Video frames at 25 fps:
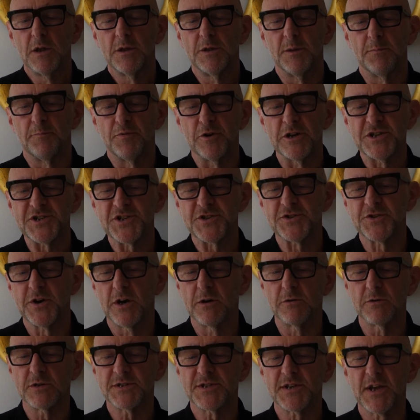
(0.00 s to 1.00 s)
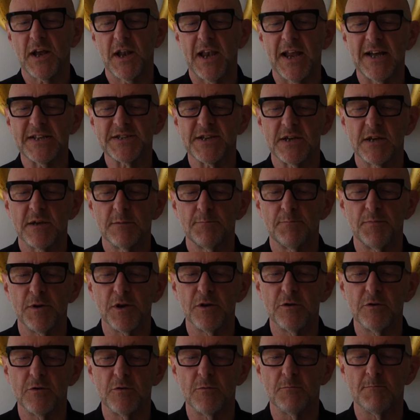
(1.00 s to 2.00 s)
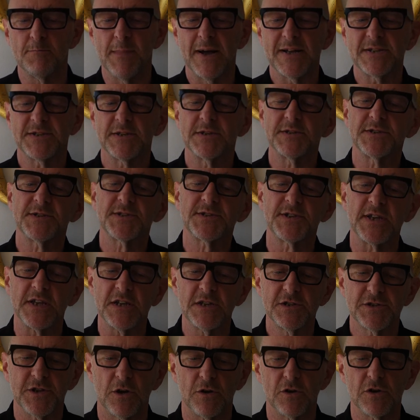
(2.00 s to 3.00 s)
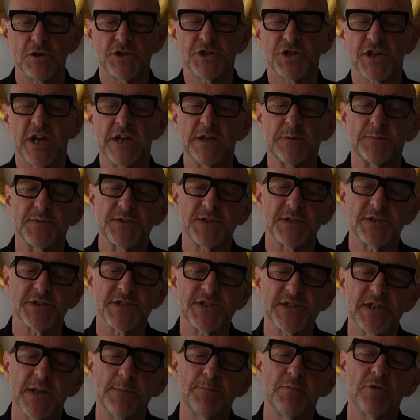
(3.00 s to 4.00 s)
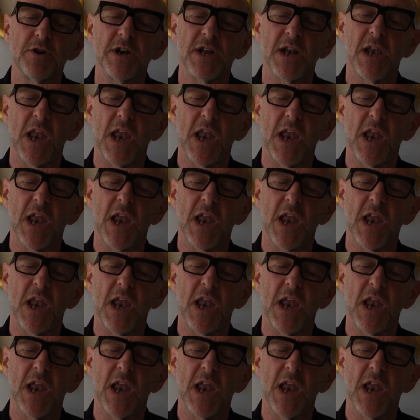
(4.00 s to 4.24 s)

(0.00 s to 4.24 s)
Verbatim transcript: The brushstrokes clatter, bloom, matters, sing-song shapes, the slippery